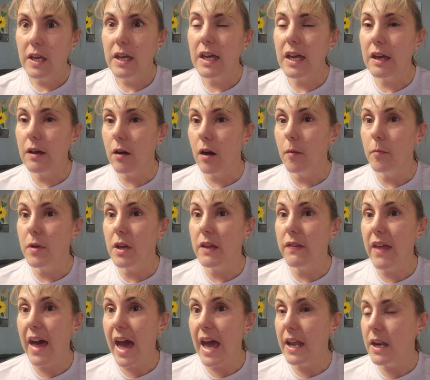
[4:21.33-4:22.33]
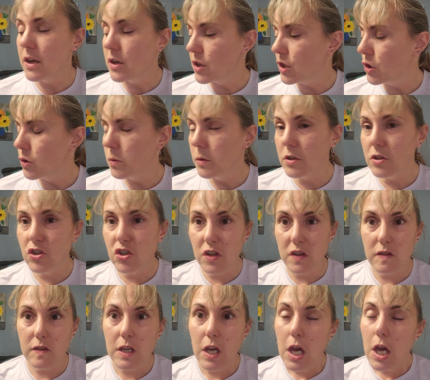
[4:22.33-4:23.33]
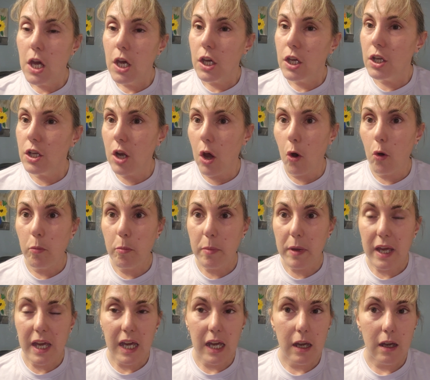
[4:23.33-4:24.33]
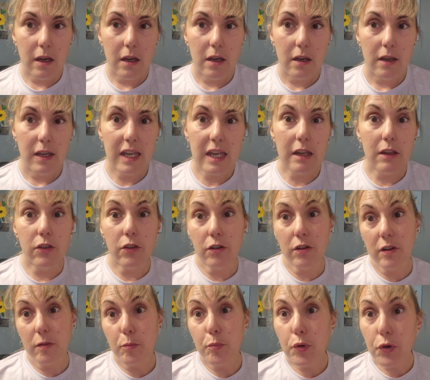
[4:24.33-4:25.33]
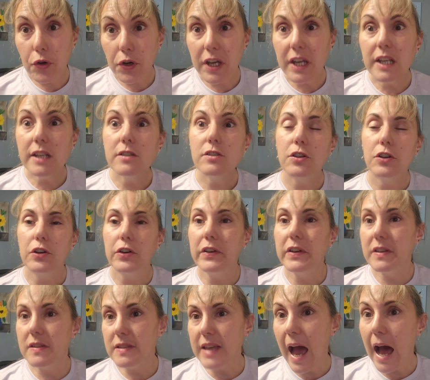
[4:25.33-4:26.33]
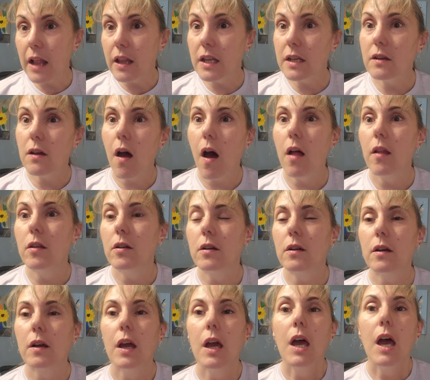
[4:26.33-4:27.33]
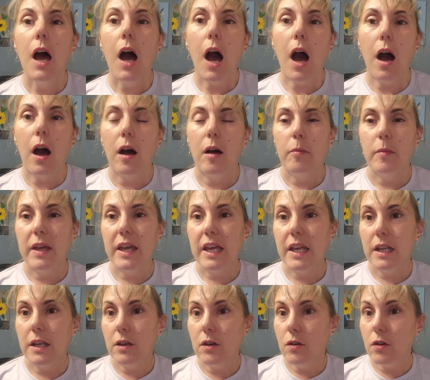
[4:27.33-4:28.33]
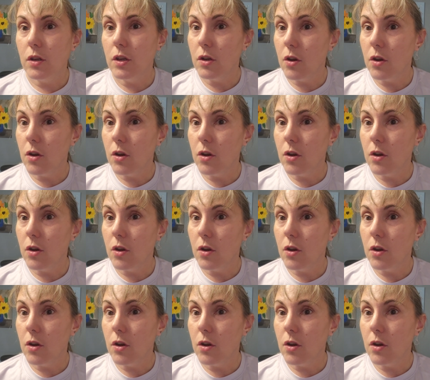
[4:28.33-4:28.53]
And then you would just, pick either a print or a solid color, and,